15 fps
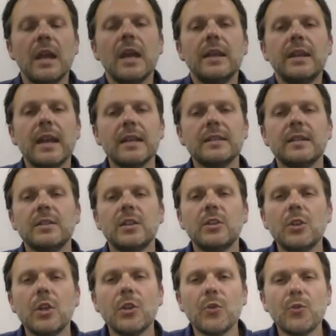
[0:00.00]
Next is
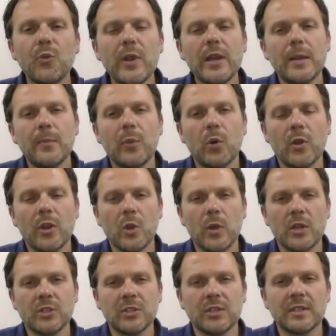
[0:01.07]
another really important
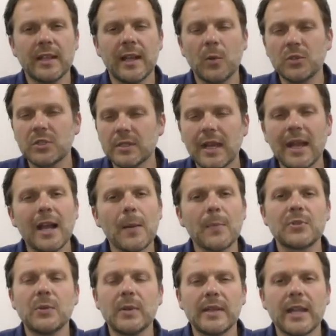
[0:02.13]
question style which is
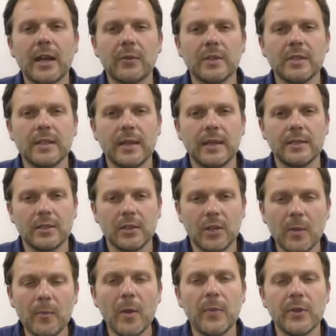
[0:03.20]
absolutely guaranteed to
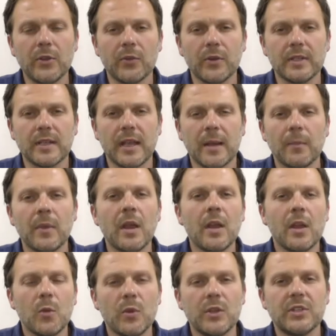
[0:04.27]
come up in your exam,
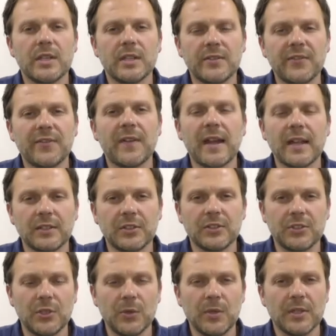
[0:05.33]
which is factors
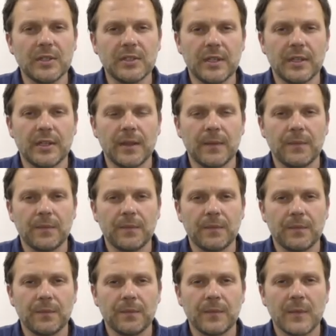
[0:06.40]
to consider.
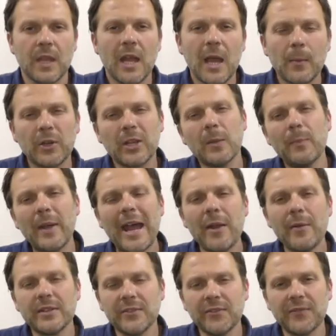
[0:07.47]
I'm going to compare
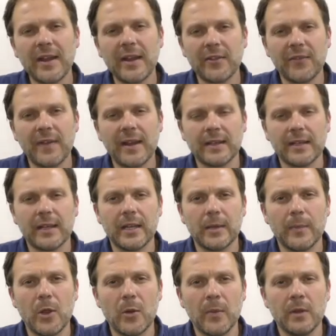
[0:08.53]
it to fact-finding in a
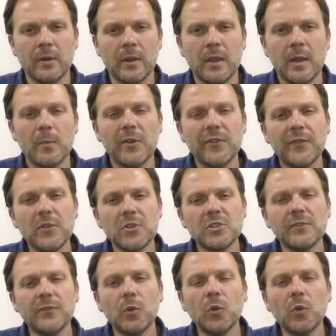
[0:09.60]
moment, but first
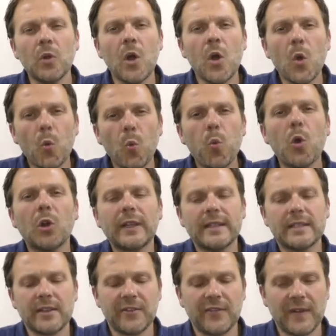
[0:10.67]
of all, what
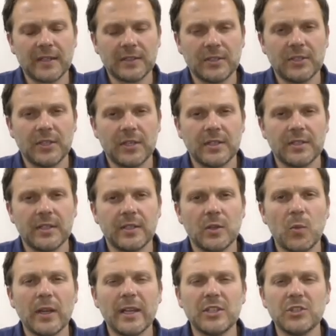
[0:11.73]
is a factor to consider?
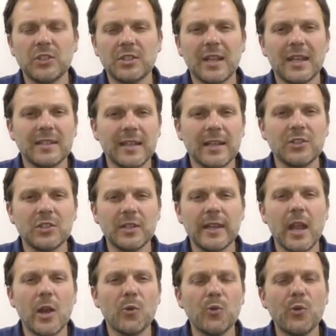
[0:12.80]
Well, it's just
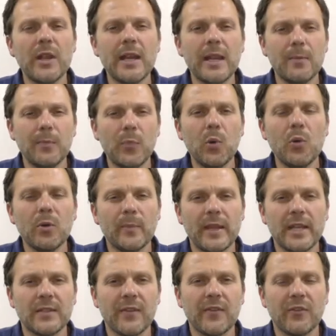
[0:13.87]
essentially a really important
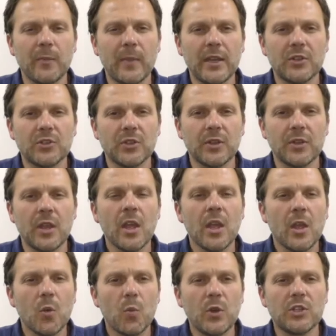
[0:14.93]
piece of information
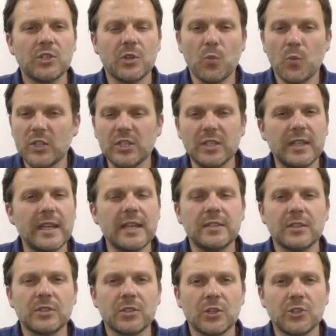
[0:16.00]
which needs
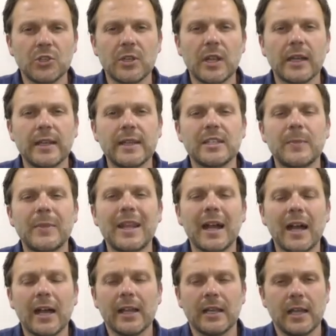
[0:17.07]
discussion and needs to be
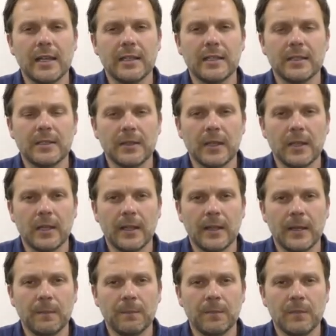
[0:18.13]
highlighted to the
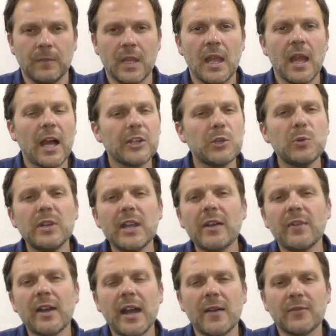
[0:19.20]
client. And you
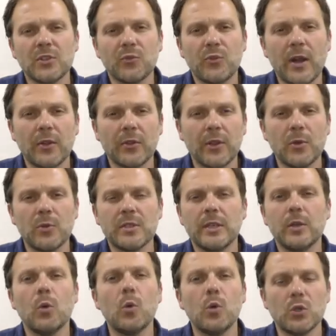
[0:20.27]
never have to rank those in
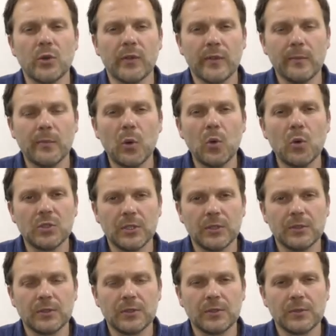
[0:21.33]
order of
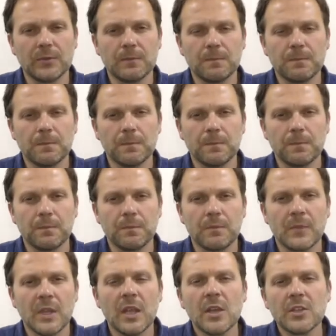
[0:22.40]
importance.
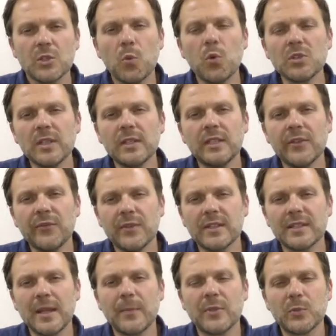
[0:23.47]
So what's the difference
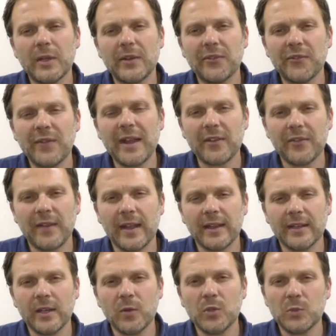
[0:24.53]
then between
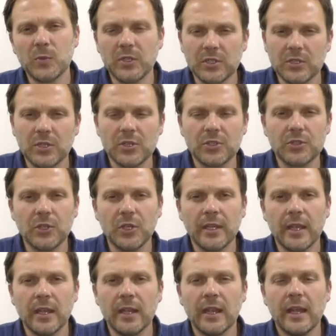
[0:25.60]
fact-finding, which we discussed
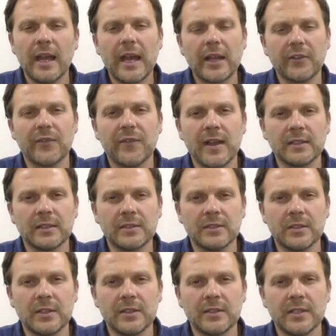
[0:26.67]
earlier, and factors
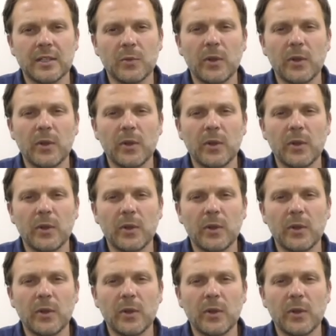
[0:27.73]
to consider?